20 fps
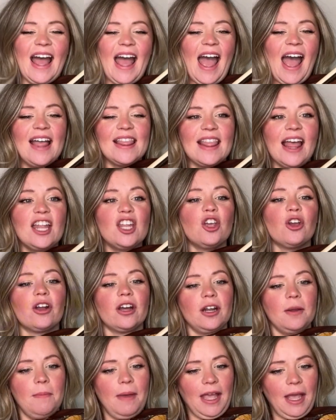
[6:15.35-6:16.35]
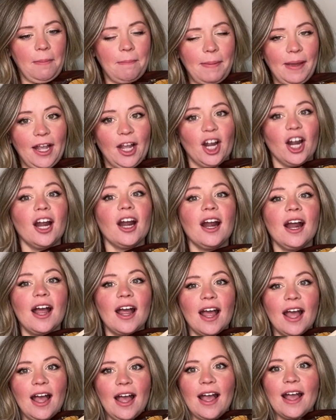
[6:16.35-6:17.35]
And then you're gonna make it bigger
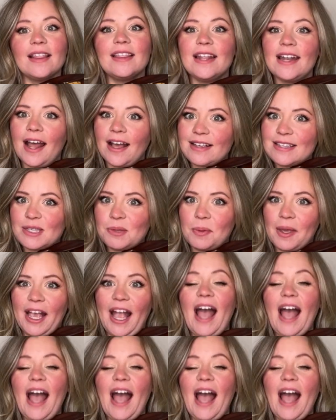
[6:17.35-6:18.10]
the next week,